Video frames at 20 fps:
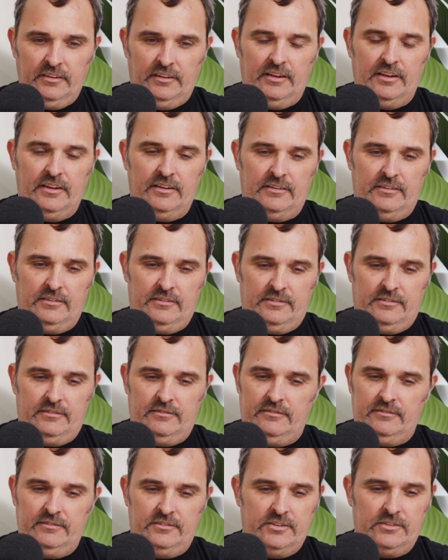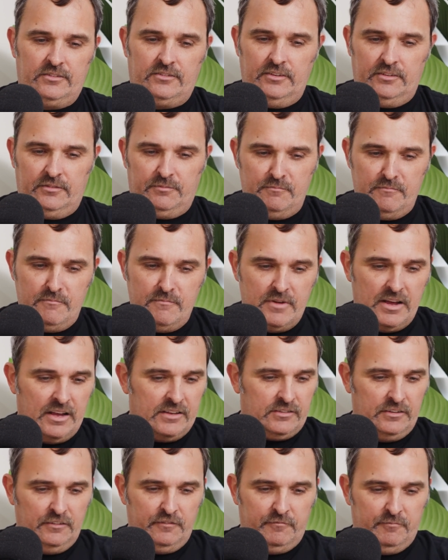and just this
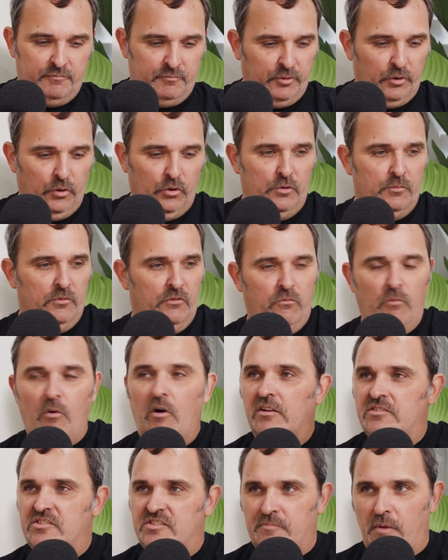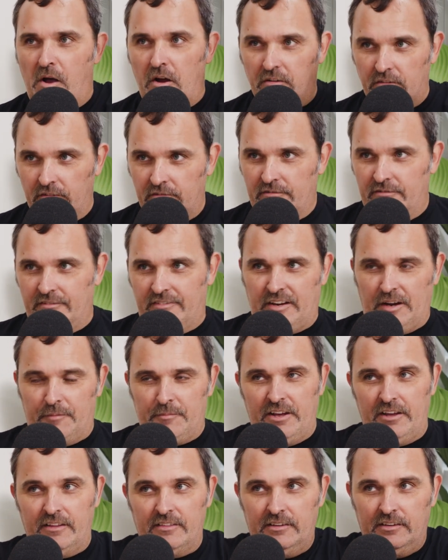massive plume of white smoke
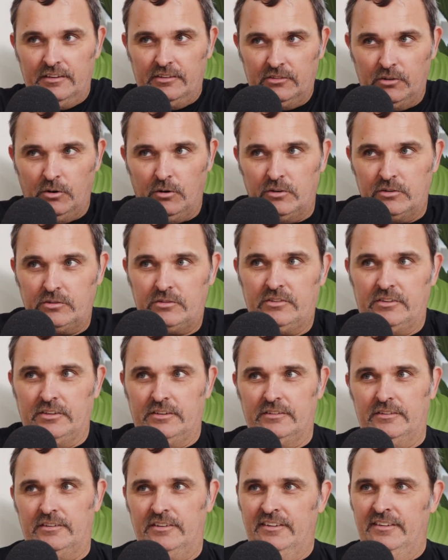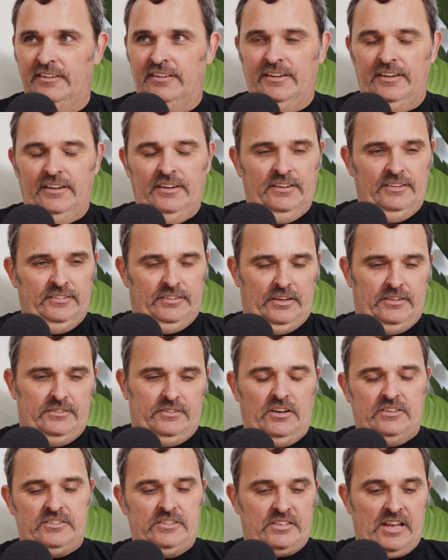coming out the exhaust. And so
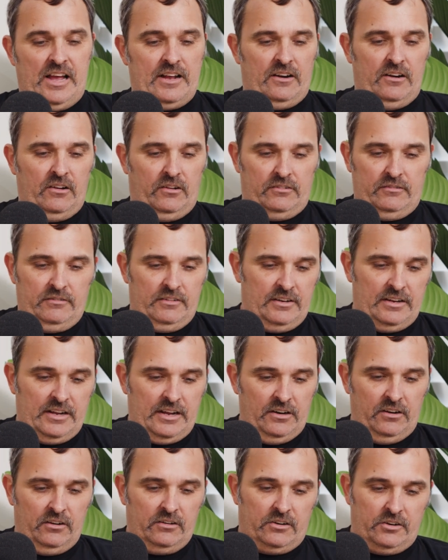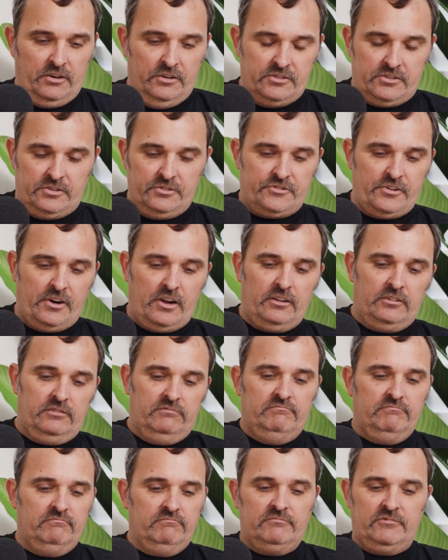I just had it on cruise control,
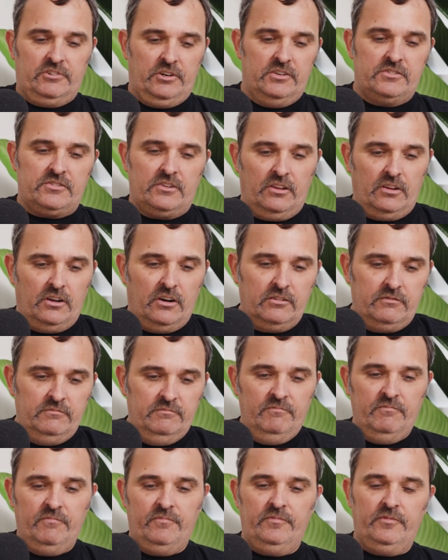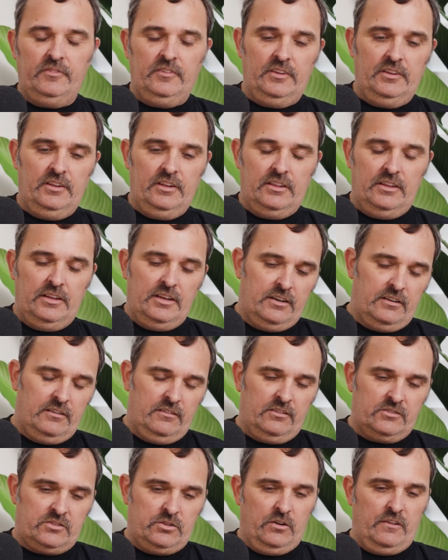cruising along, and
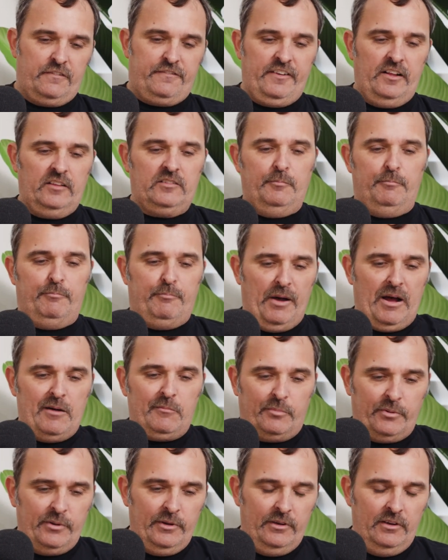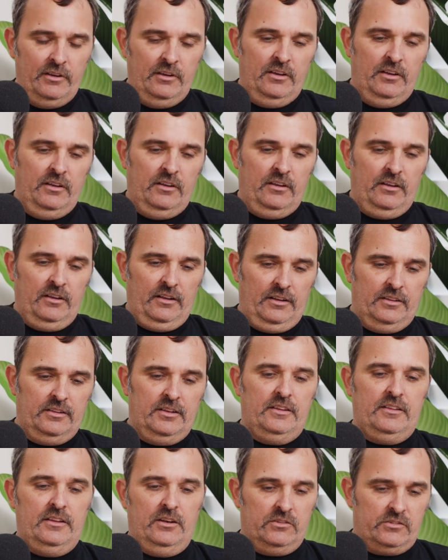then sort of felt a bump, and
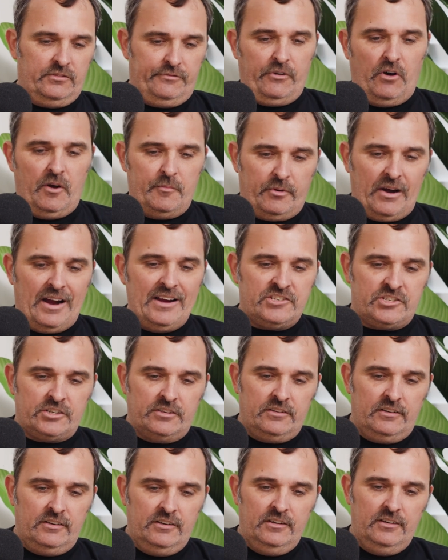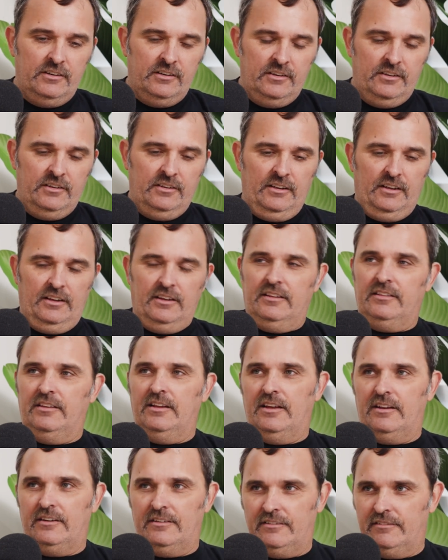then there was a vibration, and
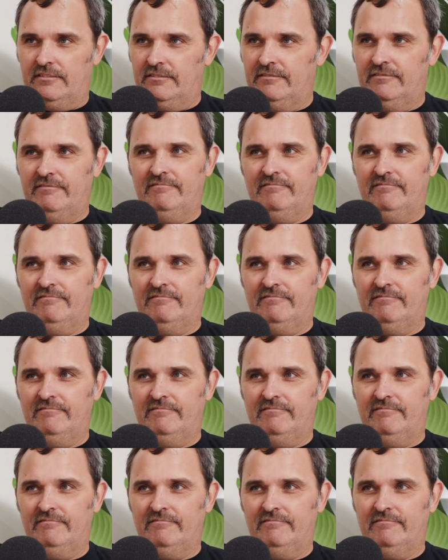then